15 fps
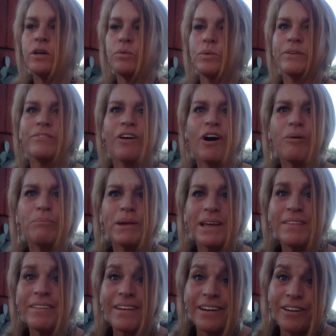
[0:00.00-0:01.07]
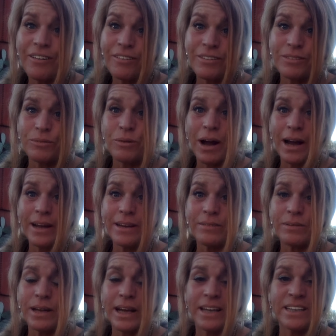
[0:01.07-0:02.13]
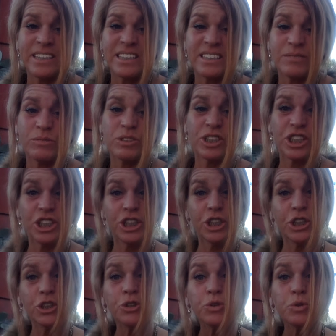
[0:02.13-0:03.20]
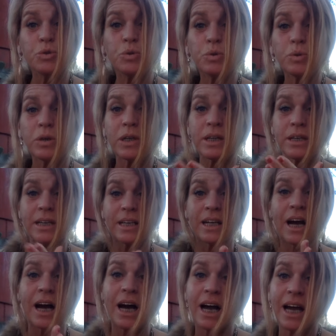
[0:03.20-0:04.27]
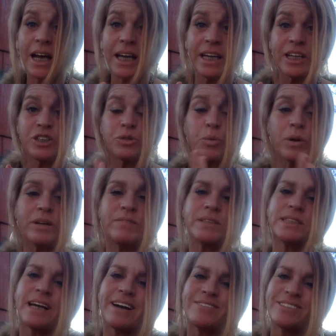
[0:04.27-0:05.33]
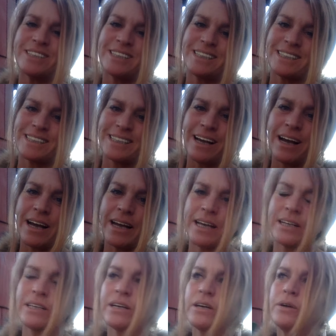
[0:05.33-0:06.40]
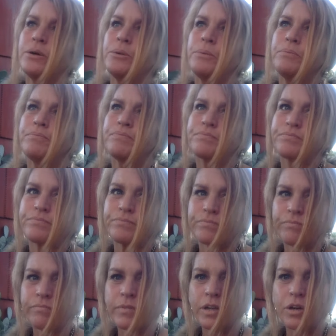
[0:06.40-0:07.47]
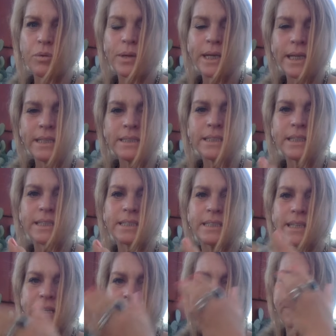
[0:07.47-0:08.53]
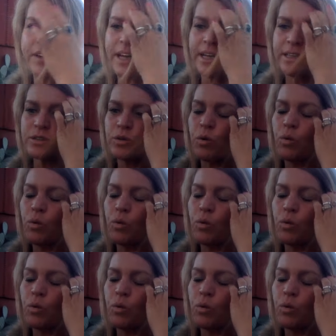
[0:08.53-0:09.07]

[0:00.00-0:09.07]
We've all been there, right? And you and I, each one of us, have to decide going into this next phase